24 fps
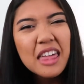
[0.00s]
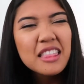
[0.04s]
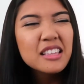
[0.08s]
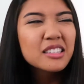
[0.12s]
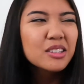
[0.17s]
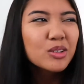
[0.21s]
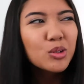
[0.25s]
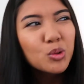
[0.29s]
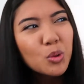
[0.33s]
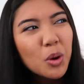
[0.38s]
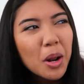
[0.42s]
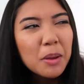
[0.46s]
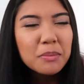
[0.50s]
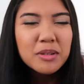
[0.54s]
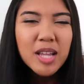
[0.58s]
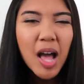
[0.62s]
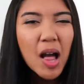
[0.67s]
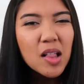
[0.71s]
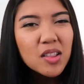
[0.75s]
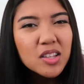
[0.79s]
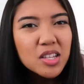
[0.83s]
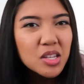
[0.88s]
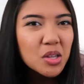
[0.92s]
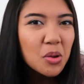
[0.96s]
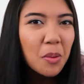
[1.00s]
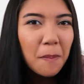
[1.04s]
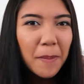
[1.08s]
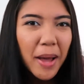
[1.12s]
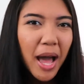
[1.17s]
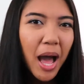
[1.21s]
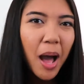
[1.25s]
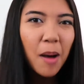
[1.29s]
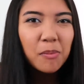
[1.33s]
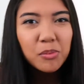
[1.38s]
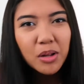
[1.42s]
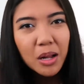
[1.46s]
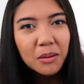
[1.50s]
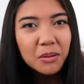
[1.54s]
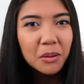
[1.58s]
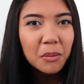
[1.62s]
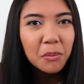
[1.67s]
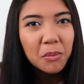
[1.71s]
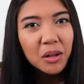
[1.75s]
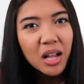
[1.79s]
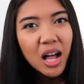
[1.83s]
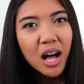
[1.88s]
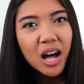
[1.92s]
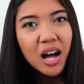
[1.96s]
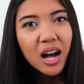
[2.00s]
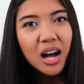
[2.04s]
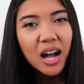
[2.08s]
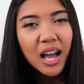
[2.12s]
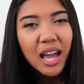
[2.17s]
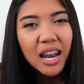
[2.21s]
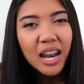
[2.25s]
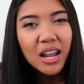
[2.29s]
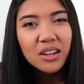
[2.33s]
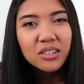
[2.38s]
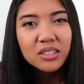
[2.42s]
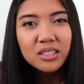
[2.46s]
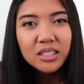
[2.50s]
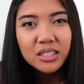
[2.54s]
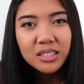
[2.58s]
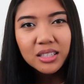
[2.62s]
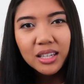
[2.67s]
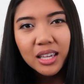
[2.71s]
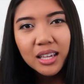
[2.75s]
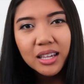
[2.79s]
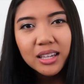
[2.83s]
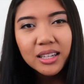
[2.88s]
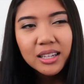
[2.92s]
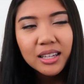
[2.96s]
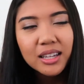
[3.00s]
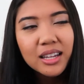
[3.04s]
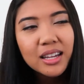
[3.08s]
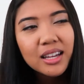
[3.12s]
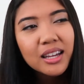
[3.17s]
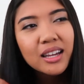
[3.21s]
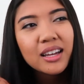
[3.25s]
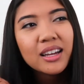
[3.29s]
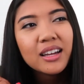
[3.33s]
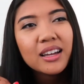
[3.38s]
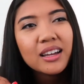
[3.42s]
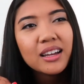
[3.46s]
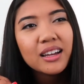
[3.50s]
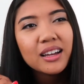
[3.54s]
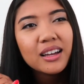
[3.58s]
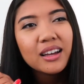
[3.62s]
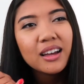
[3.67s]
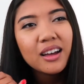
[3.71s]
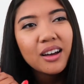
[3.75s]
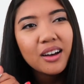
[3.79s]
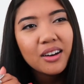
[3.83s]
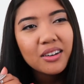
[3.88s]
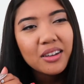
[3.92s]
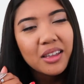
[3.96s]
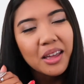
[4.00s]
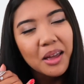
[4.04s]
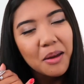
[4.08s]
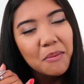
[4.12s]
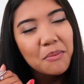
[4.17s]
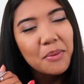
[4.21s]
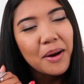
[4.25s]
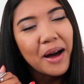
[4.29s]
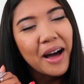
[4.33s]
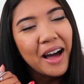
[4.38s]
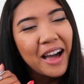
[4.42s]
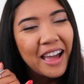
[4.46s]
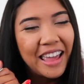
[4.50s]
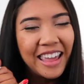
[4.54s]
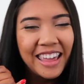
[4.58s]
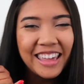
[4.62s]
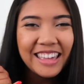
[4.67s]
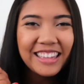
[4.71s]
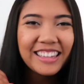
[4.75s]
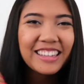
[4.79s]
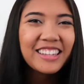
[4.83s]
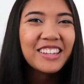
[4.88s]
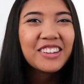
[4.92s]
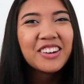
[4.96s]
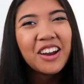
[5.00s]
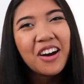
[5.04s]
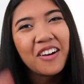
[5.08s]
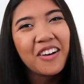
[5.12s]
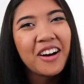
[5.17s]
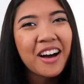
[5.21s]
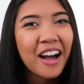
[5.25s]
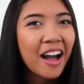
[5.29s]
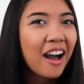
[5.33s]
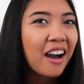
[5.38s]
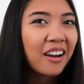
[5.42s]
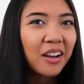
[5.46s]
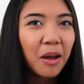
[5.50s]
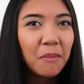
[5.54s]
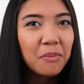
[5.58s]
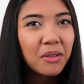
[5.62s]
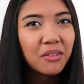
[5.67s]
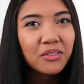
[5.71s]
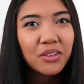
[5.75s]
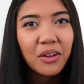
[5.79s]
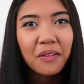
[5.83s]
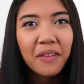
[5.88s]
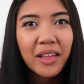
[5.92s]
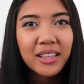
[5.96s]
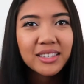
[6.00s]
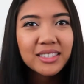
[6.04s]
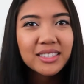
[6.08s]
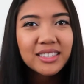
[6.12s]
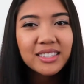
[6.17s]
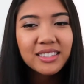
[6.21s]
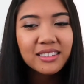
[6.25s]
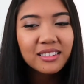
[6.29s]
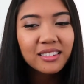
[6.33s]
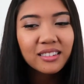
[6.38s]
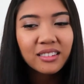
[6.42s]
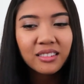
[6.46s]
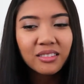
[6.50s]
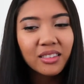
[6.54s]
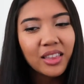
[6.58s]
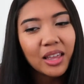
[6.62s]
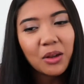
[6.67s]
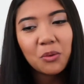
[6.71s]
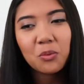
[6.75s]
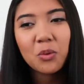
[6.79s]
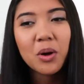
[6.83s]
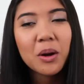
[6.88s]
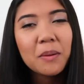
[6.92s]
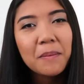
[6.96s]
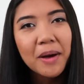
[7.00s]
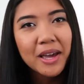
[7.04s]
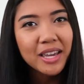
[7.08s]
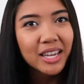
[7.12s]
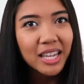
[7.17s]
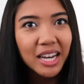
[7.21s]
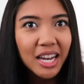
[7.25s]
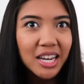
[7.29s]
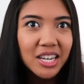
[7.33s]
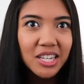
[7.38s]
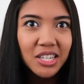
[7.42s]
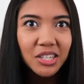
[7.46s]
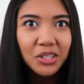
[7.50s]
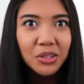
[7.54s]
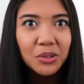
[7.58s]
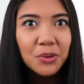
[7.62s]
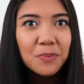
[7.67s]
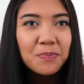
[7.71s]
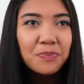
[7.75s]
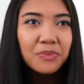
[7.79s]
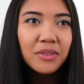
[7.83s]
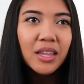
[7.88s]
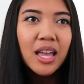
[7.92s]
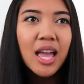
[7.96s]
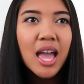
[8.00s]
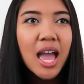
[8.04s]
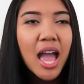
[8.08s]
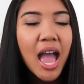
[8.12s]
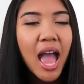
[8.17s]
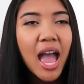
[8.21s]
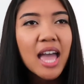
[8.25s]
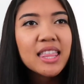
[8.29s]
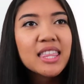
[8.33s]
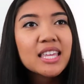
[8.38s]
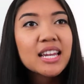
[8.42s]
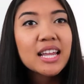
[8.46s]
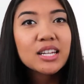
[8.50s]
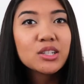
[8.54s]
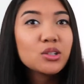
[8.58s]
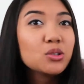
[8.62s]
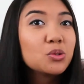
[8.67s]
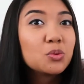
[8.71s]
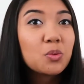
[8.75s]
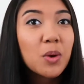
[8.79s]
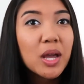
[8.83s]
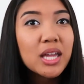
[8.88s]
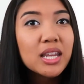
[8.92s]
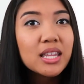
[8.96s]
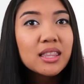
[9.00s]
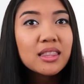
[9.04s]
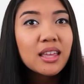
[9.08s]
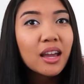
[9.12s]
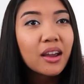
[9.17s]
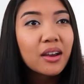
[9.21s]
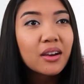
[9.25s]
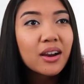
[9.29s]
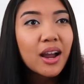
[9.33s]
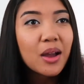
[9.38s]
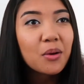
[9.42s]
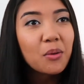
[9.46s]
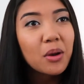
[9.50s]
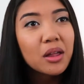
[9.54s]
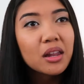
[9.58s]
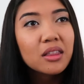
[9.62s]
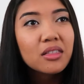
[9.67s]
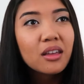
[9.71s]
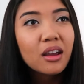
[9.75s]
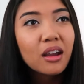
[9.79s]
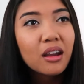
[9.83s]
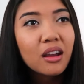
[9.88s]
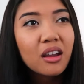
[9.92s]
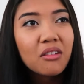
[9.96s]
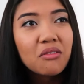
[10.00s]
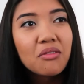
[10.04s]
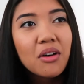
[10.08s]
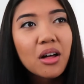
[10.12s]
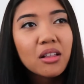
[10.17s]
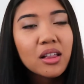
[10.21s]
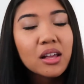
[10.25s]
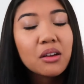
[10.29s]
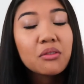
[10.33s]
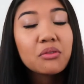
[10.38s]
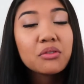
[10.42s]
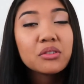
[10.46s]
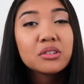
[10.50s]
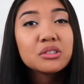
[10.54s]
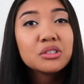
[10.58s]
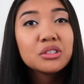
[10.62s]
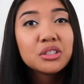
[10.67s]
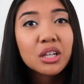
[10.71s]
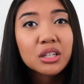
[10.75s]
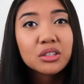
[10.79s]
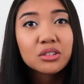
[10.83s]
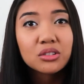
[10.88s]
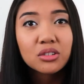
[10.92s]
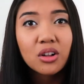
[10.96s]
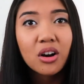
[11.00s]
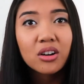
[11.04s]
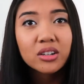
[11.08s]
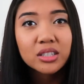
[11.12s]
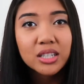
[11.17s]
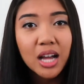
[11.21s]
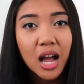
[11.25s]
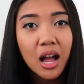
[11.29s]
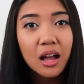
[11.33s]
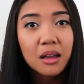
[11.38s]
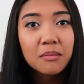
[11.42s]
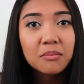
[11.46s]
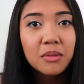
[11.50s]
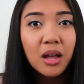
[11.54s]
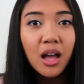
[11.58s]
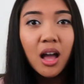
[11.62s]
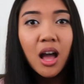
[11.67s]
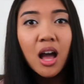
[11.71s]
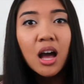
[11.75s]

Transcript: This is what I'm telling you about, blah, blah, blah." And I was just like, okay, bye. You know, I hung up the phone. That's like, what am I gonna do? And then I just waited there. I waited there. It felt like for such a long time.